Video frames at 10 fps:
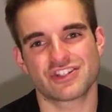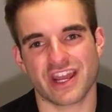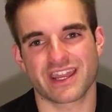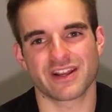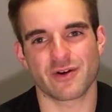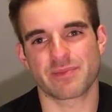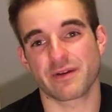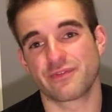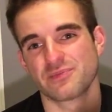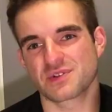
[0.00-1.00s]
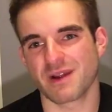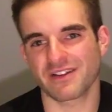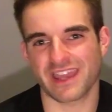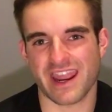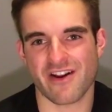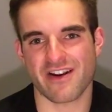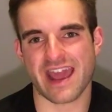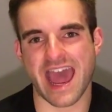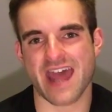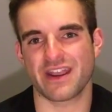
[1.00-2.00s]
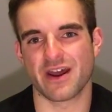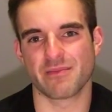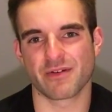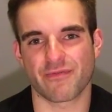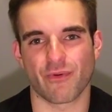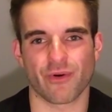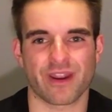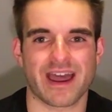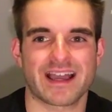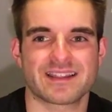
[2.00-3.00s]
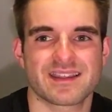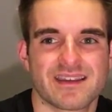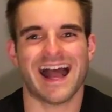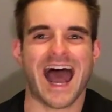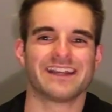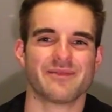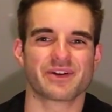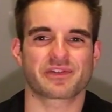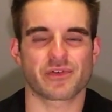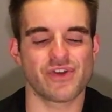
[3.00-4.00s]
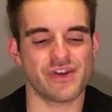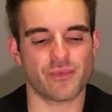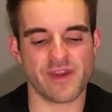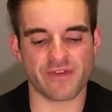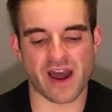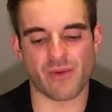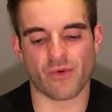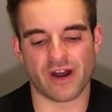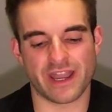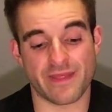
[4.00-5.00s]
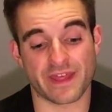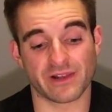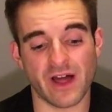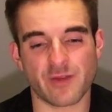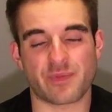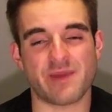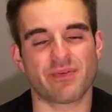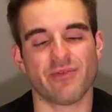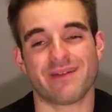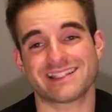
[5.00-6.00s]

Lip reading: Check it out, Parfums de Marly Herod at number 4, guys. At number 3, we've got one that a lot of people,